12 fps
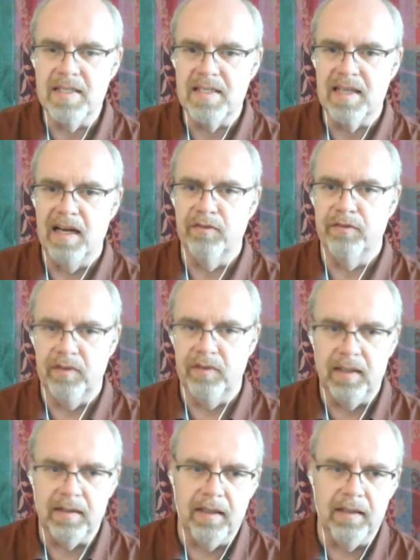itself.
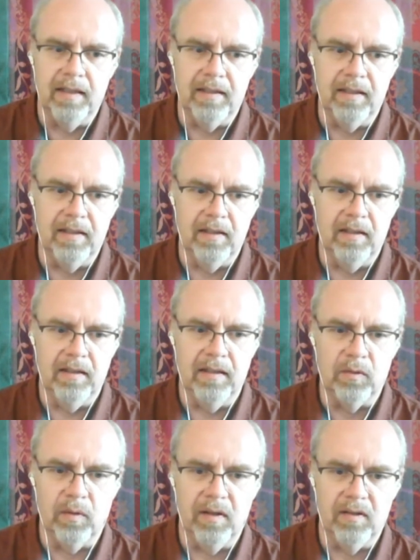That that uh,
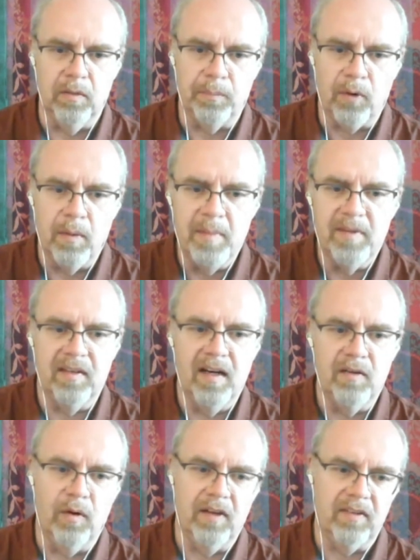that was the problem
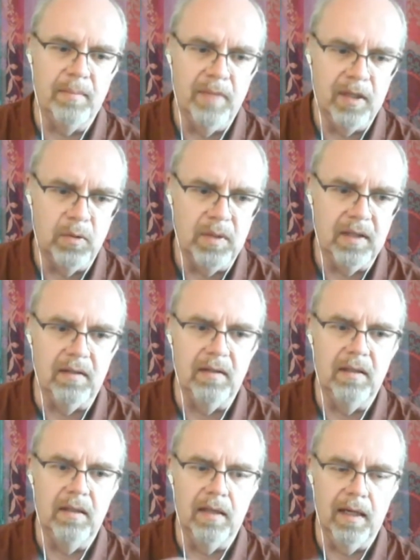itself was
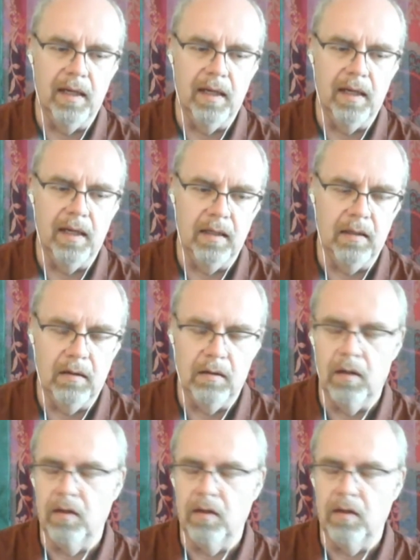ambiguity and uh,